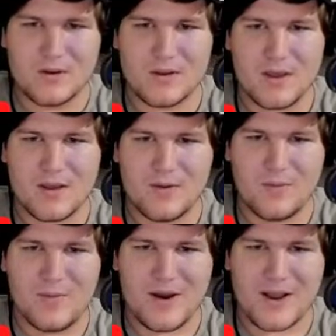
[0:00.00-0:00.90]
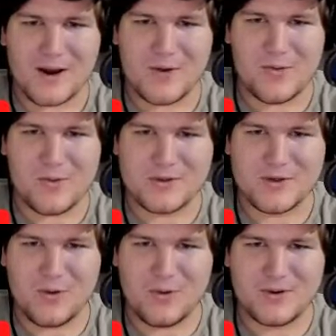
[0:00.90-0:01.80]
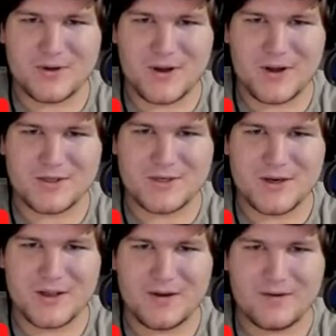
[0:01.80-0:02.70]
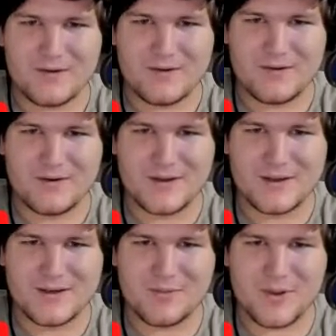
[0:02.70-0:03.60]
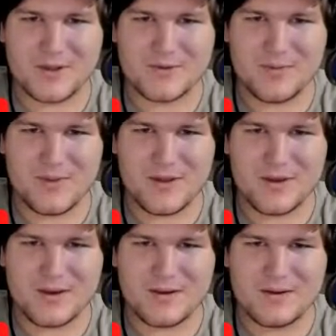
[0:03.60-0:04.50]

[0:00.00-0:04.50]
Okay, man, I got to go through this whole introduction now to get to the place where I'm thinking.